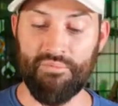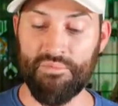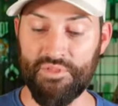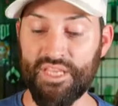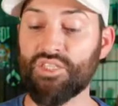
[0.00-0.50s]

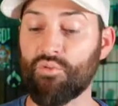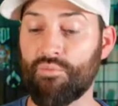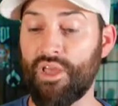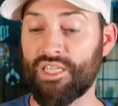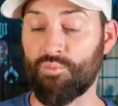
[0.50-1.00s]
This
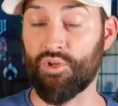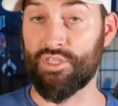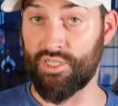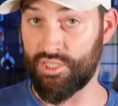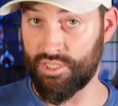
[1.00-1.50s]
one makes more
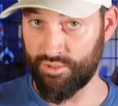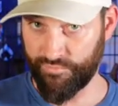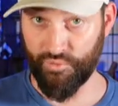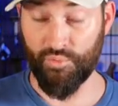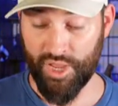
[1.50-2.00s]
sense
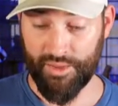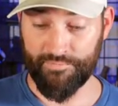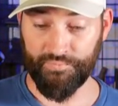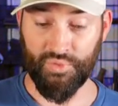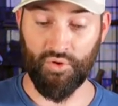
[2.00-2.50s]
for me.
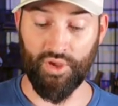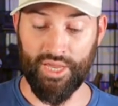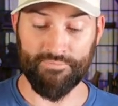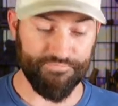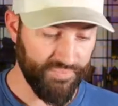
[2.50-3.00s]

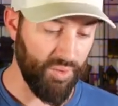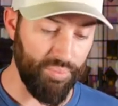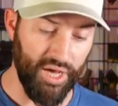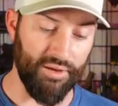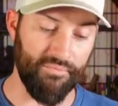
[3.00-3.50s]
Okay.
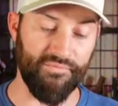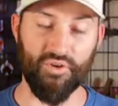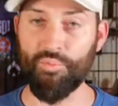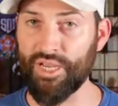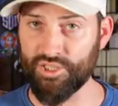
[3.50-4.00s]
But
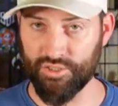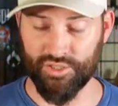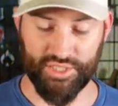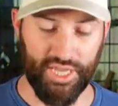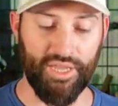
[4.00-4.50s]
for pictures
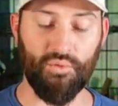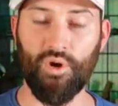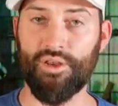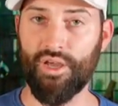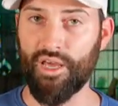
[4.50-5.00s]
sake and
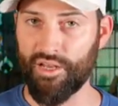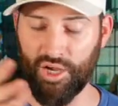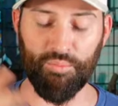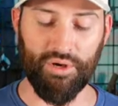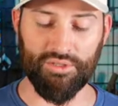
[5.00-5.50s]
whatnot,
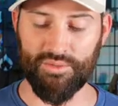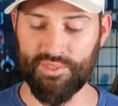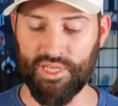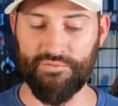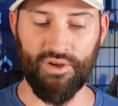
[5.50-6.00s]
I'll post some
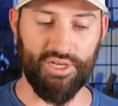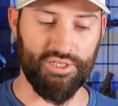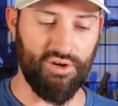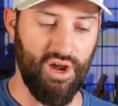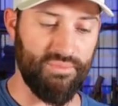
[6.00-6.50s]
stuff on
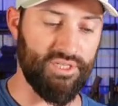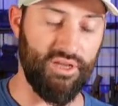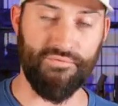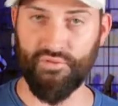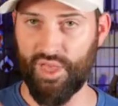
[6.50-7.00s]
Instagram and
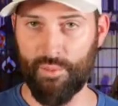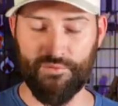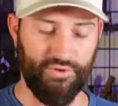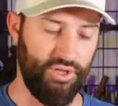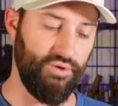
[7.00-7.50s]
stuff for them and
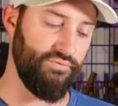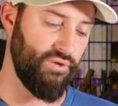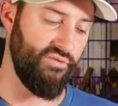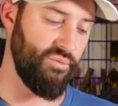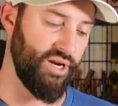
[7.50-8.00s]
for you and
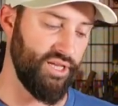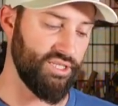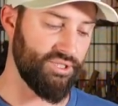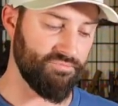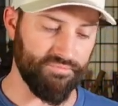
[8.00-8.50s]
for everybody
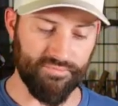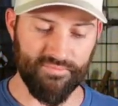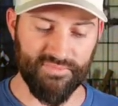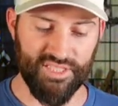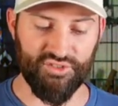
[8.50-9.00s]
else.
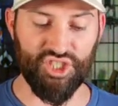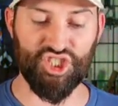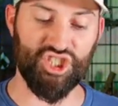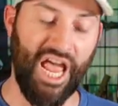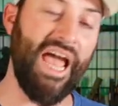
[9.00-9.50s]
This
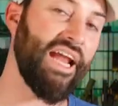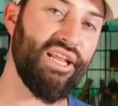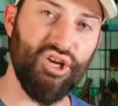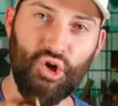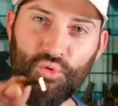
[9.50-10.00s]

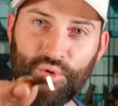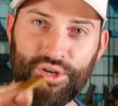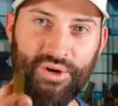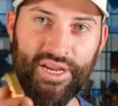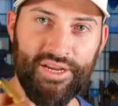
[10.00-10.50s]
shiny gold
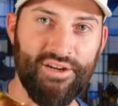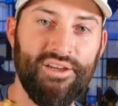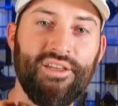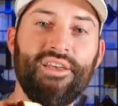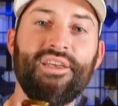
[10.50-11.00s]
one right here
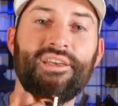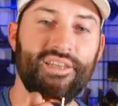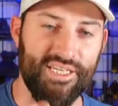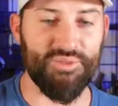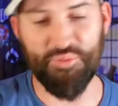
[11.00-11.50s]

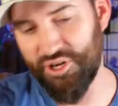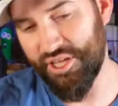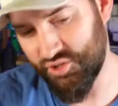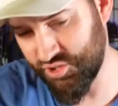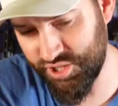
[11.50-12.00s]
is pretty
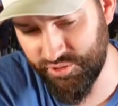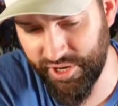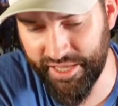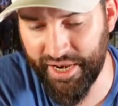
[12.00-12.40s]
interesting, right?